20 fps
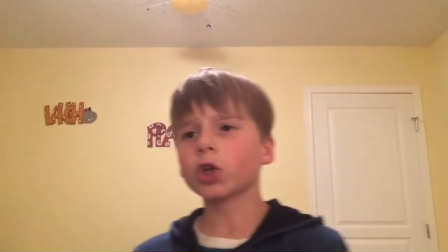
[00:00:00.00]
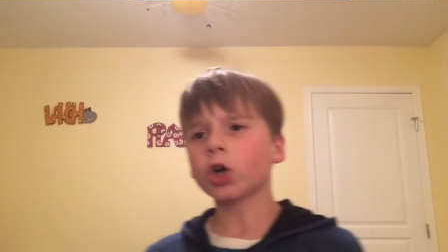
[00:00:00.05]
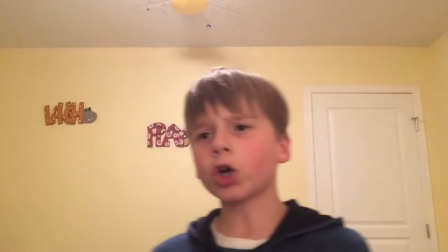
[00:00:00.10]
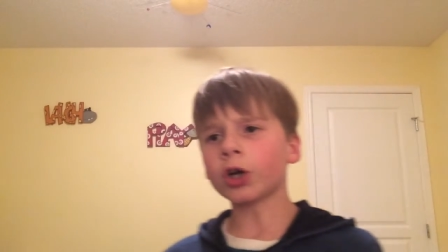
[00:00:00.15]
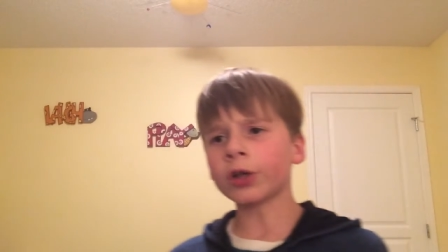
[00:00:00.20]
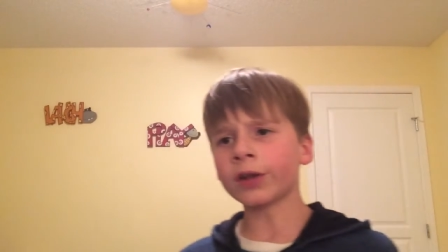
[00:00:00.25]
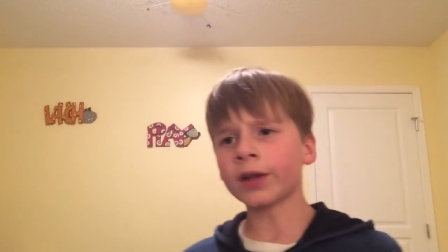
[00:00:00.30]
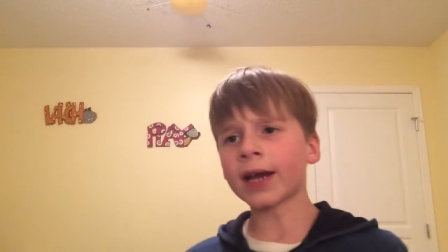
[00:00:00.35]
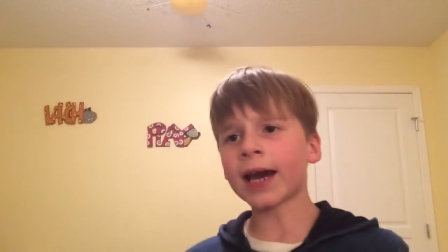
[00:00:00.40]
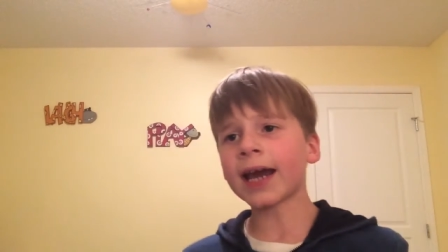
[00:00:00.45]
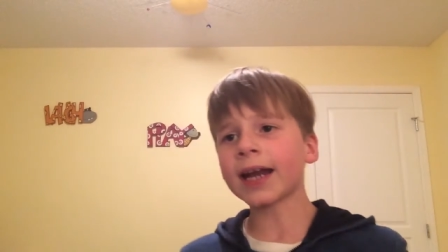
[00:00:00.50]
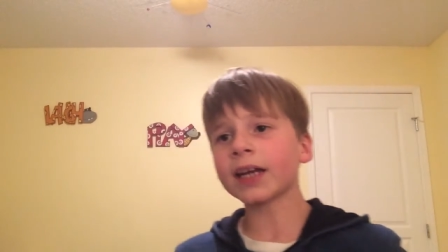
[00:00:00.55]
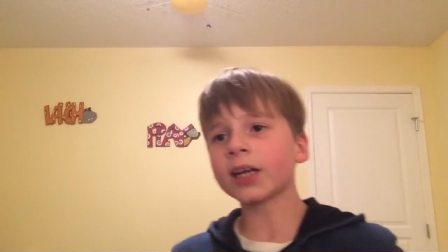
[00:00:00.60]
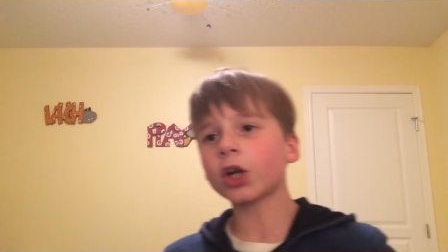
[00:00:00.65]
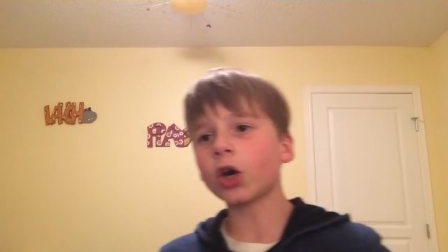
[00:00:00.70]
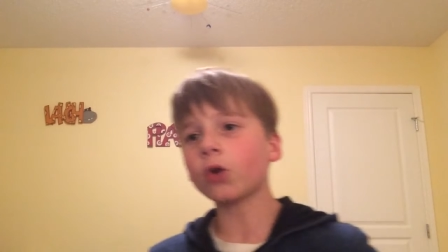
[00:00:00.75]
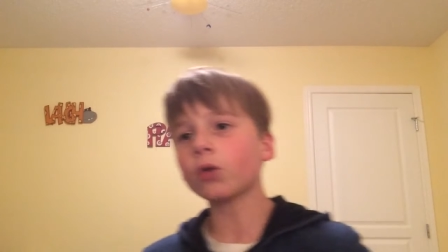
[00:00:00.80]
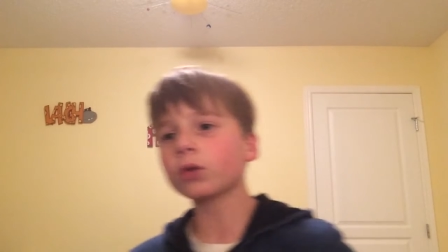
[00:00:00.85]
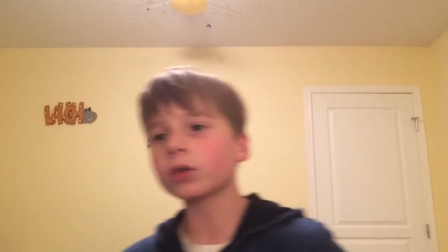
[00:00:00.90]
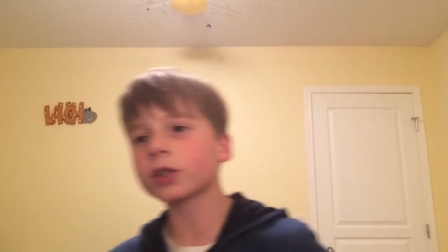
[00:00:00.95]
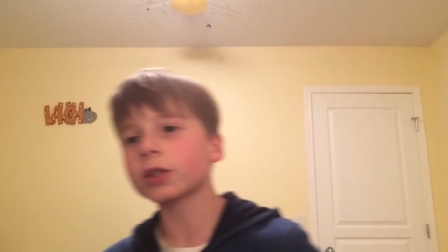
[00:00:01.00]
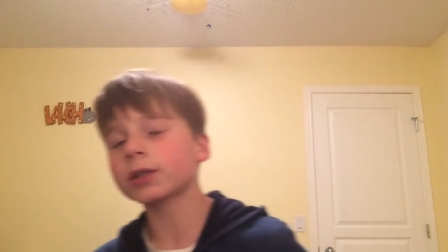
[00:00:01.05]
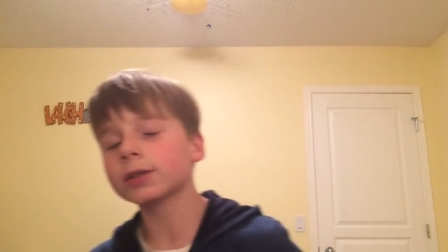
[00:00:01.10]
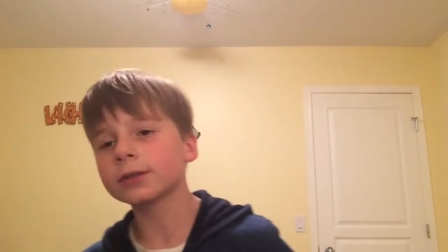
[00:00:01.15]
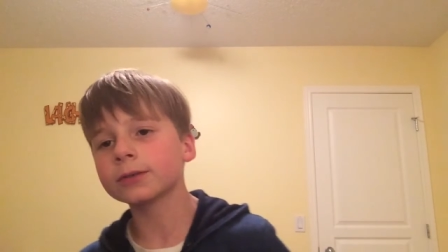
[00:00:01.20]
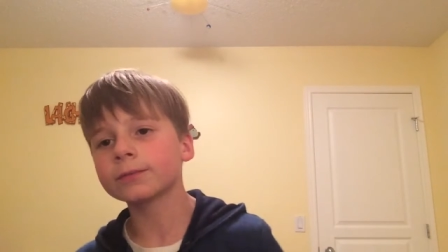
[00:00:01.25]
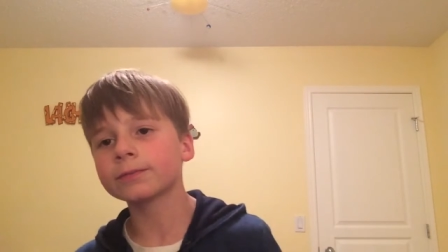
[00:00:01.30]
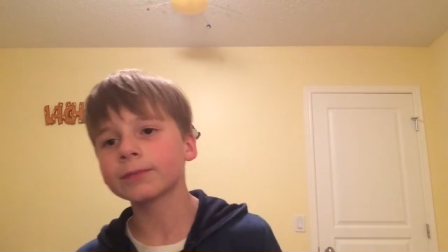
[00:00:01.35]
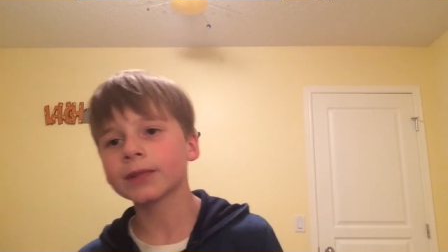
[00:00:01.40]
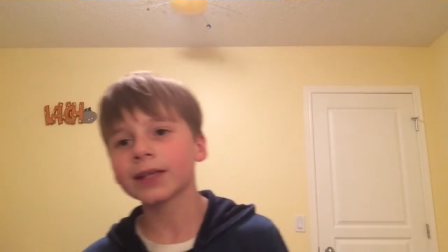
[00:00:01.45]
on that note,
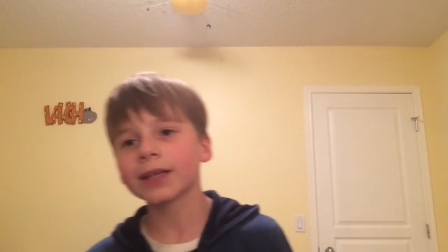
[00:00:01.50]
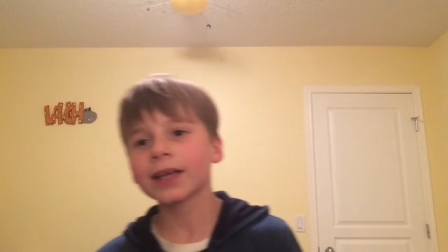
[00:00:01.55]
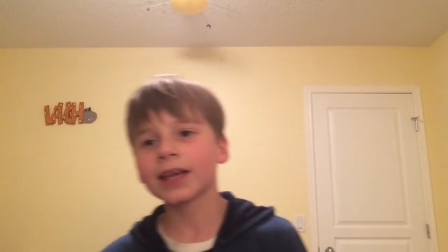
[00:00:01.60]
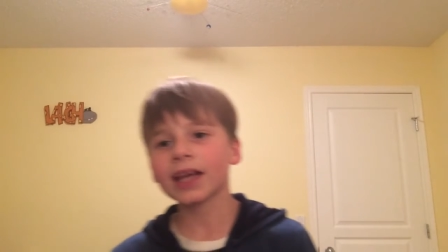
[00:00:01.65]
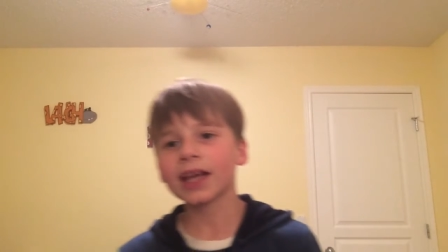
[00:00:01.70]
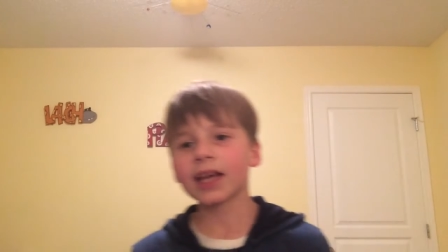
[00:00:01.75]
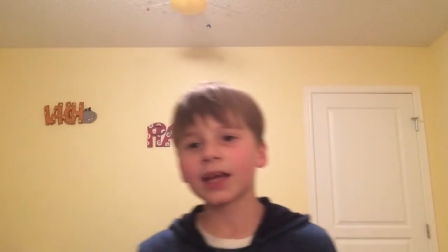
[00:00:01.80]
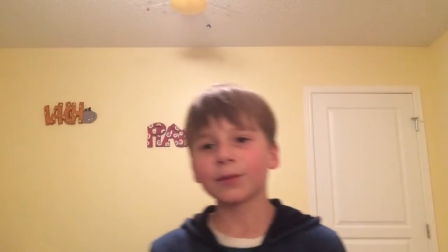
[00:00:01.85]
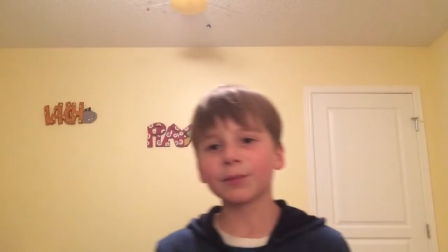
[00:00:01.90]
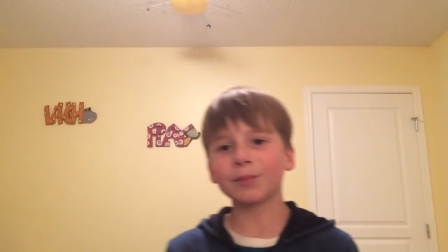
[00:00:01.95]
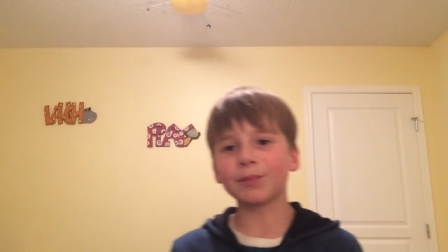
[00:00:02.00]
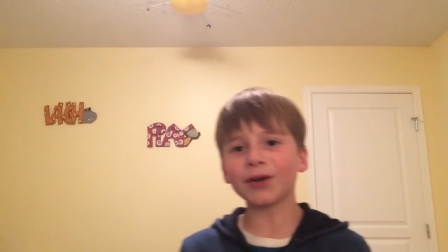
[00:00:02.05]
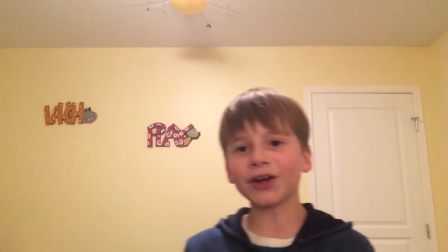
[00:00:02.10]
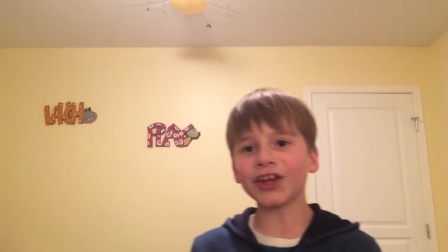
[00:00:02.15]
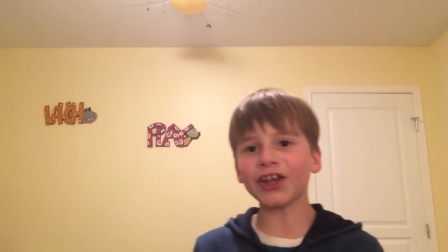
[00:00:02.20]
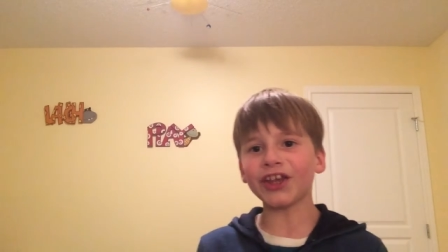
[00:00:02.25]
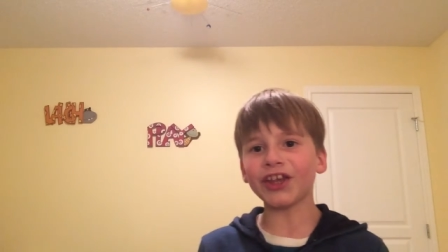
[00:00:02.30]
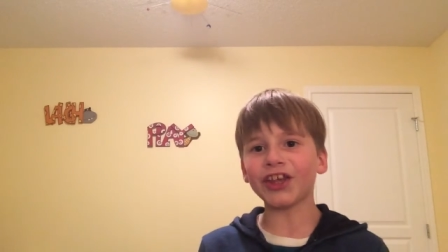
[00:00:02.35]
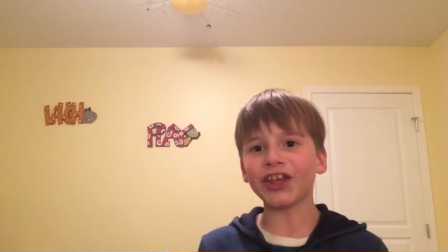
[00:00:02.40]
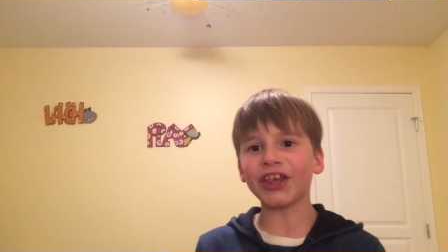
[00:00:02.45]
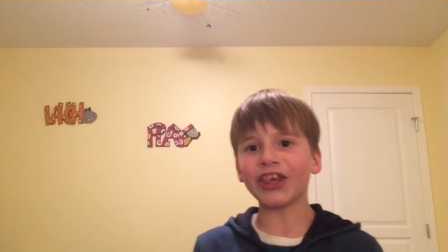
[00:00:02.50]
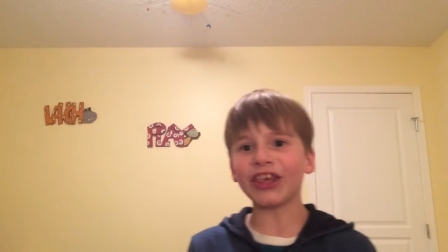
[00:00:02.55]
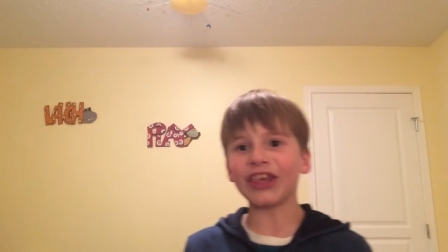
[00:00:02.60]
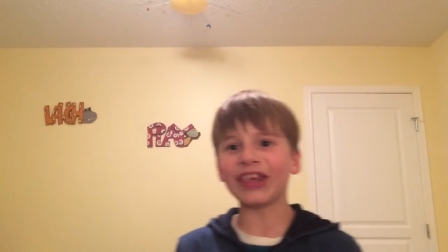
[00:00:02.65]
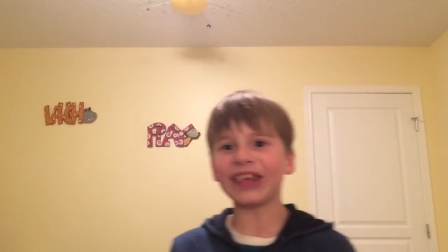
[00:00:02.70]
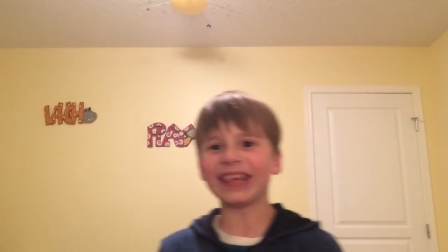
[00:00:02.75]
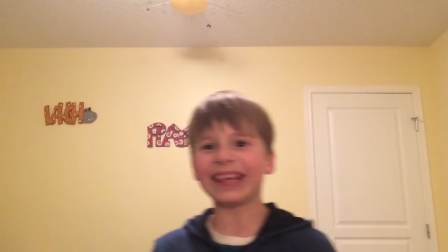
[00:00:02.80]
bye.